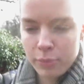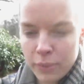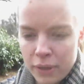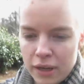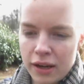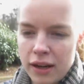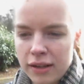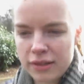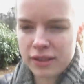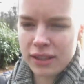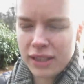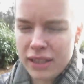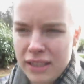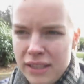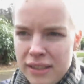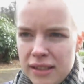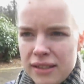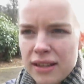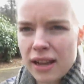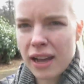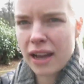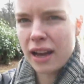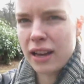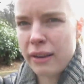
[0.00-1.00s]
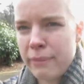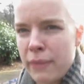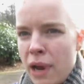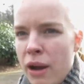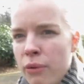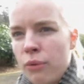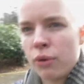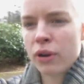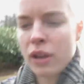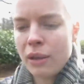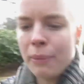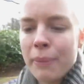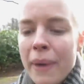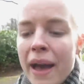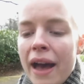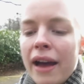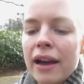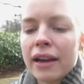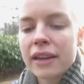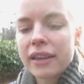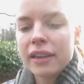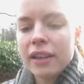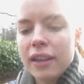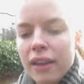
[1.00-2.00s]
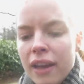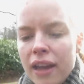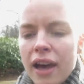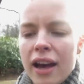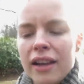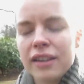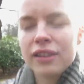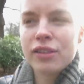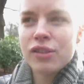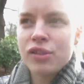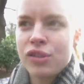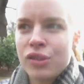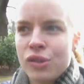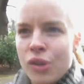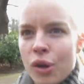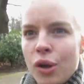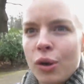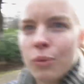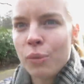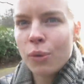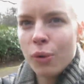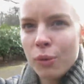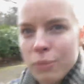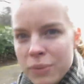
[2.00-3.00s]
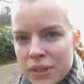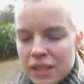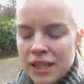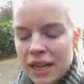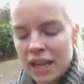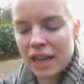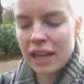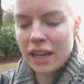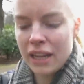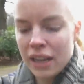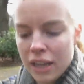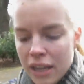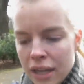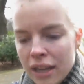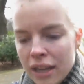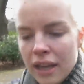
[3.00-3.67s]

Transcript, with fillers: Pilates and I'm now walking back and it's so warm today